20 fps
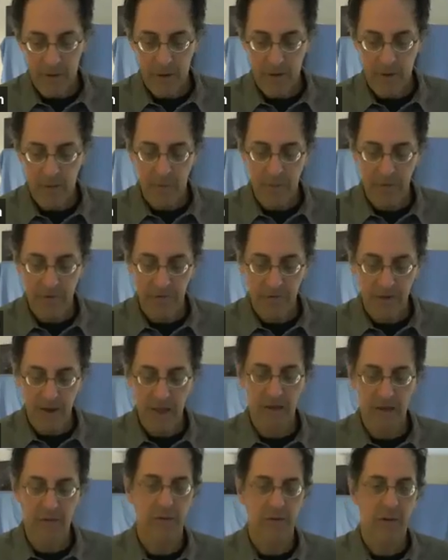which
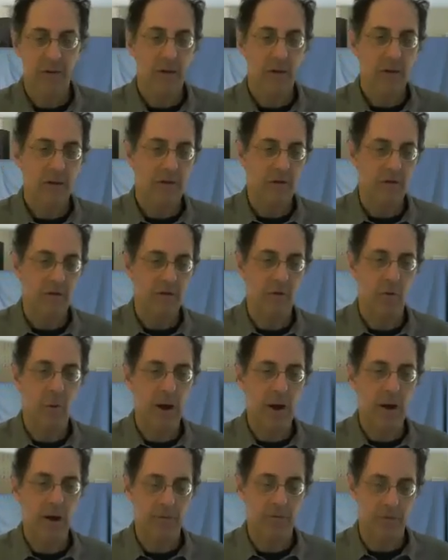takes the
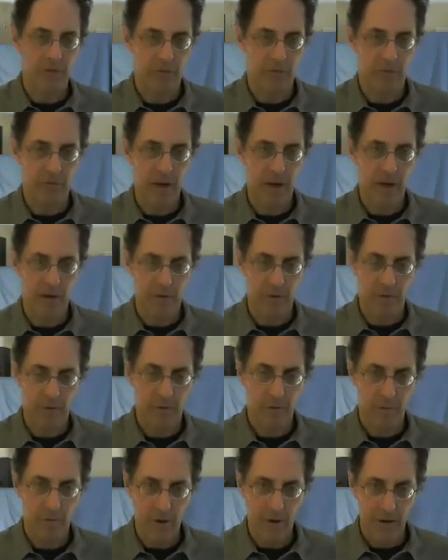square of this
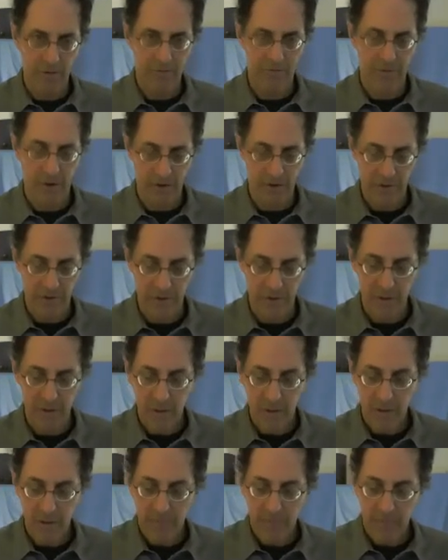radial wave function
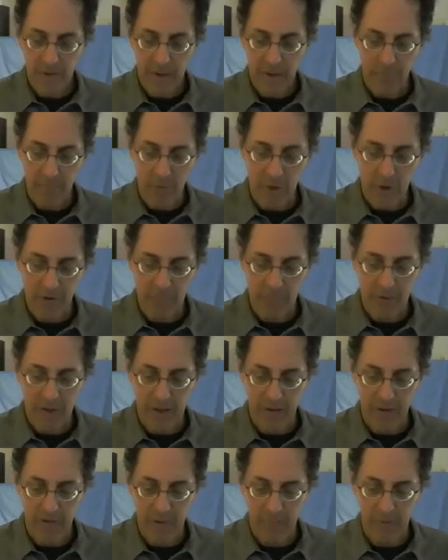and
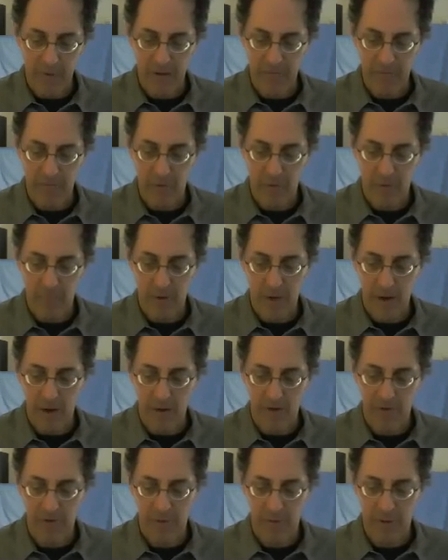multiplies it by 4 pi
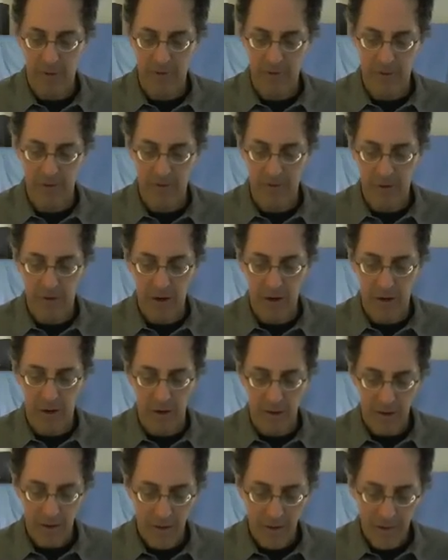r squared delta
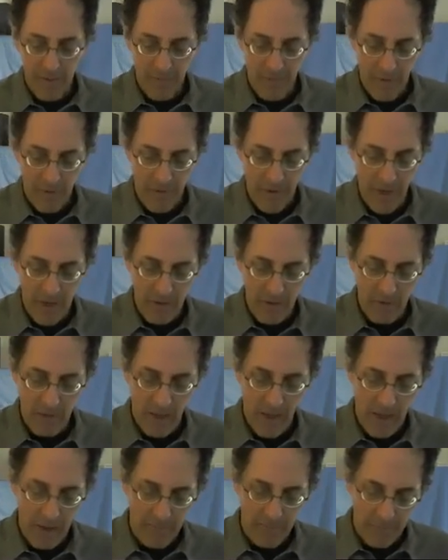r, then you
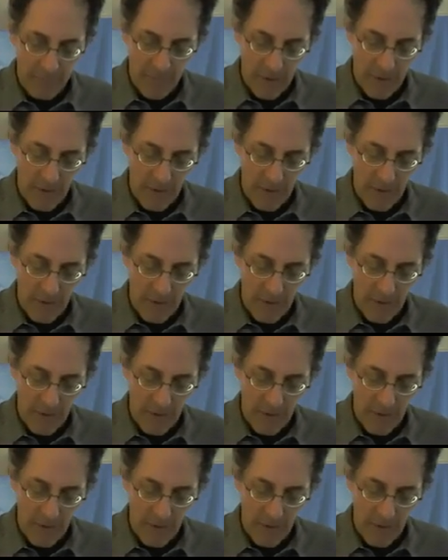get